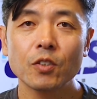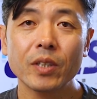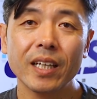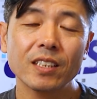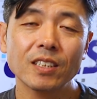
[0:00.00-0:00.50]
You
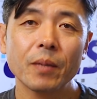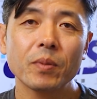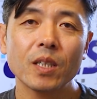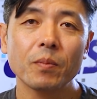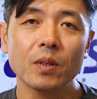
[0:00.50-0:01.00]
can step
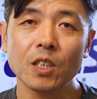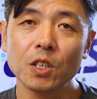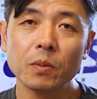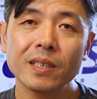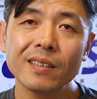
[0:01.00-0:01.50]
it up a
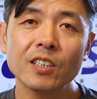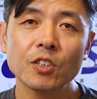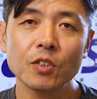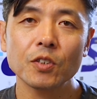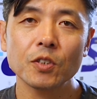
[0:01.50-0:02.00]
little bit in these
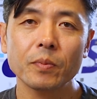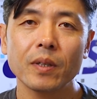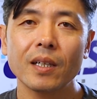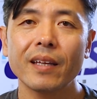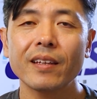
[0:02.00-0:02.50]
shoes,
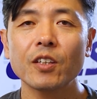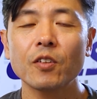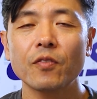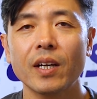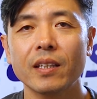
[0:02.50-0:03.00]
but I think
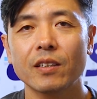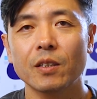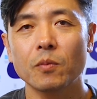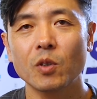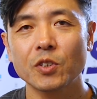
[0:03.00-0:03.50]
you'll find that
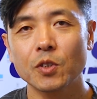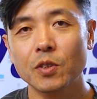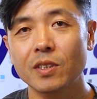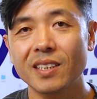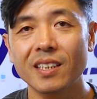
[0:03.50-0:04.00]
they're more
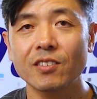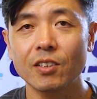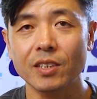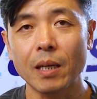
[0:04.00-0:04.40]
suited to easier